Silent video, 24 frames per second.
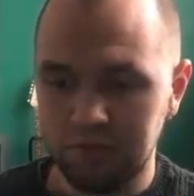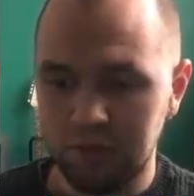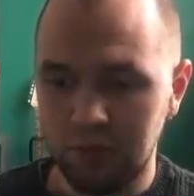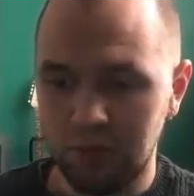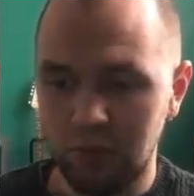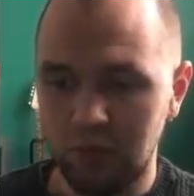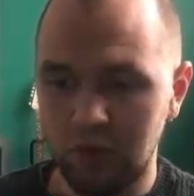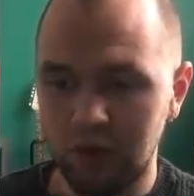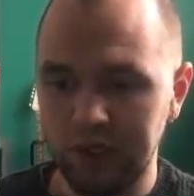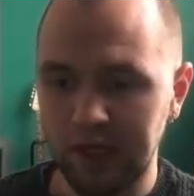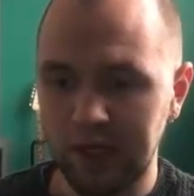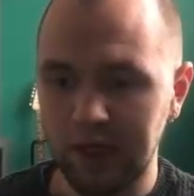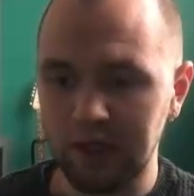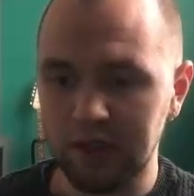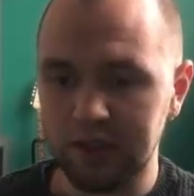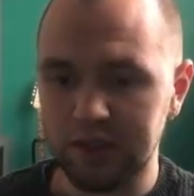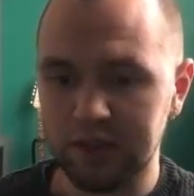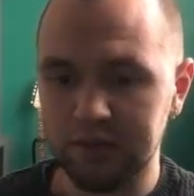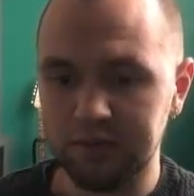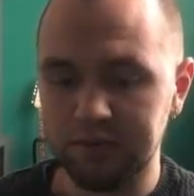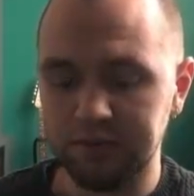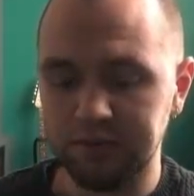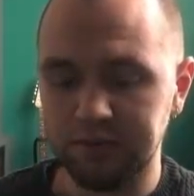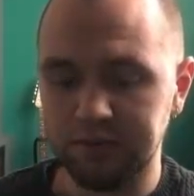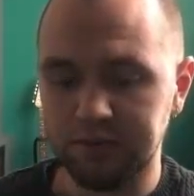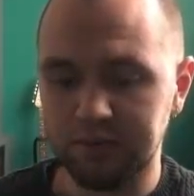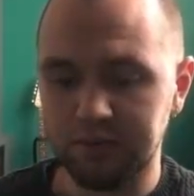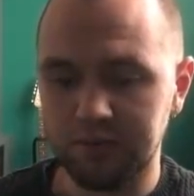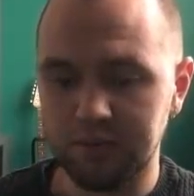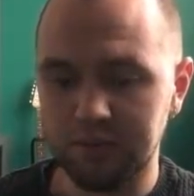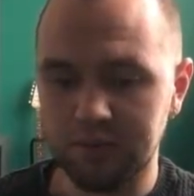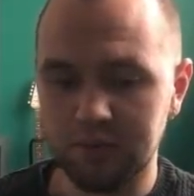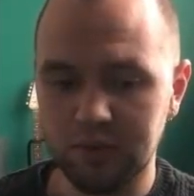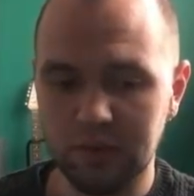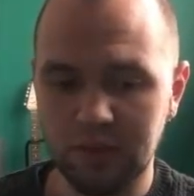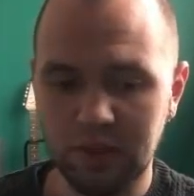What else?
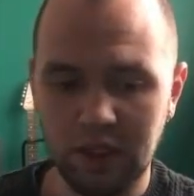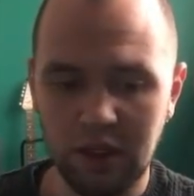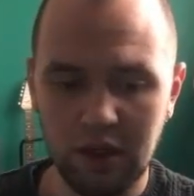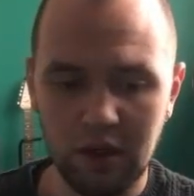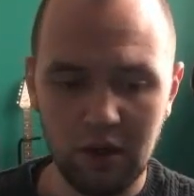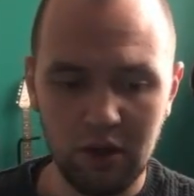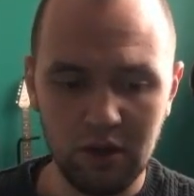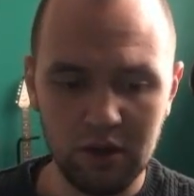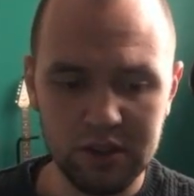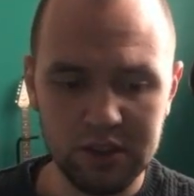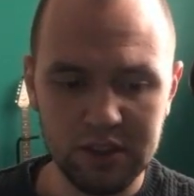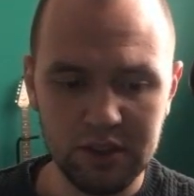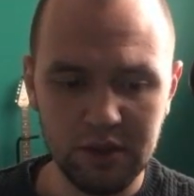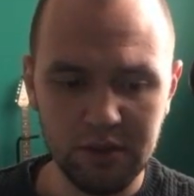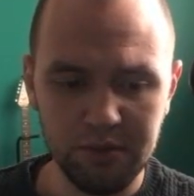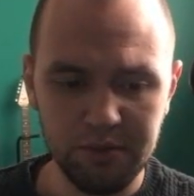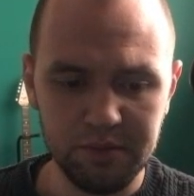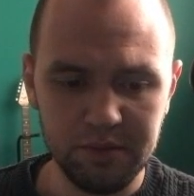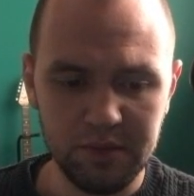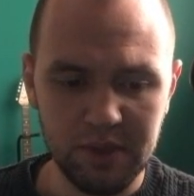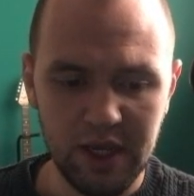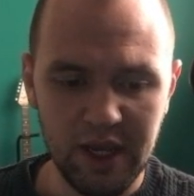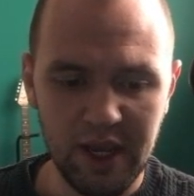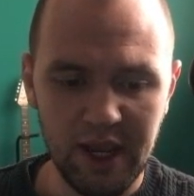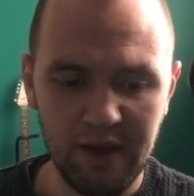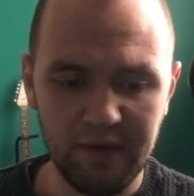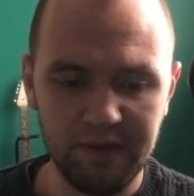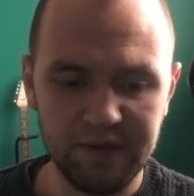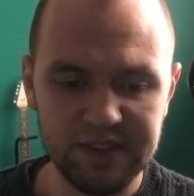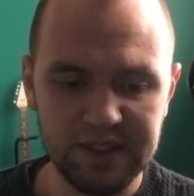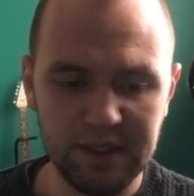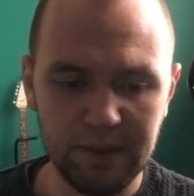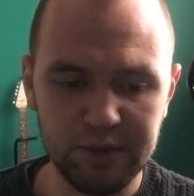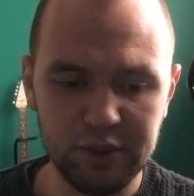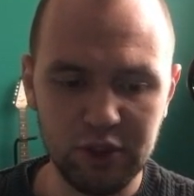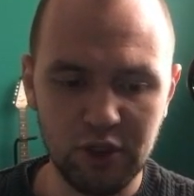Also, I have
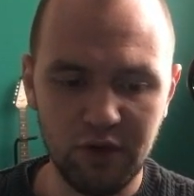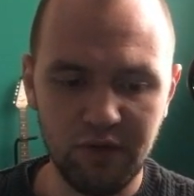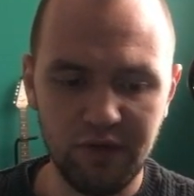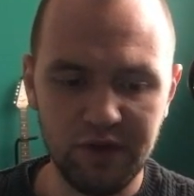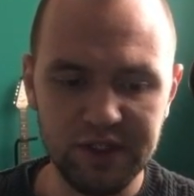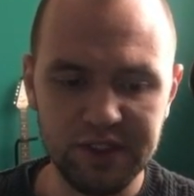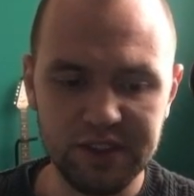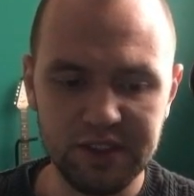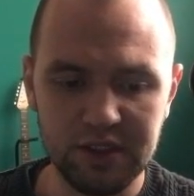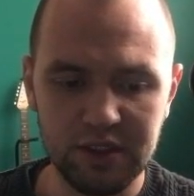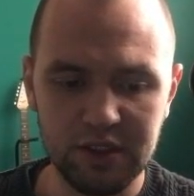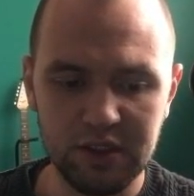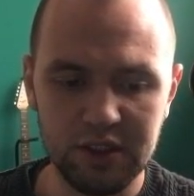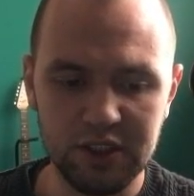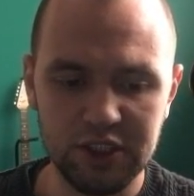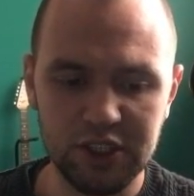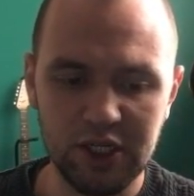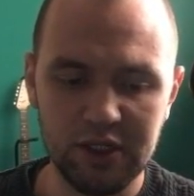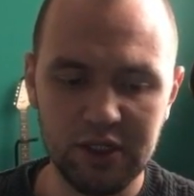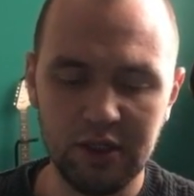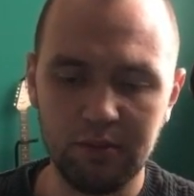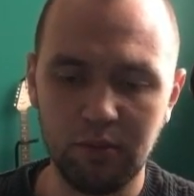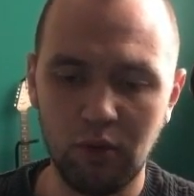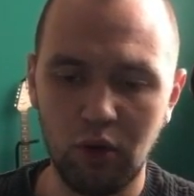subsurface shading